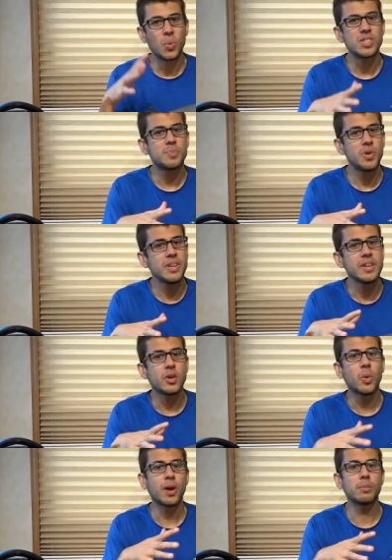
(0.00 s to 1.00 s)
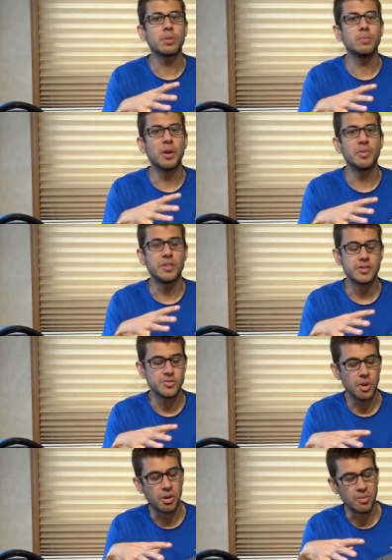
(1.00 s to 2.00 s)
What's pretty incredible about this
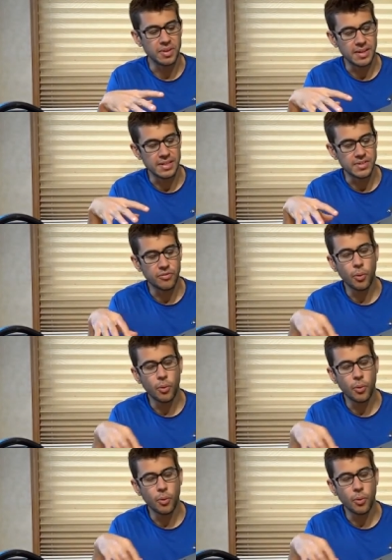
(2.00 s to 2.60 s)
drone is,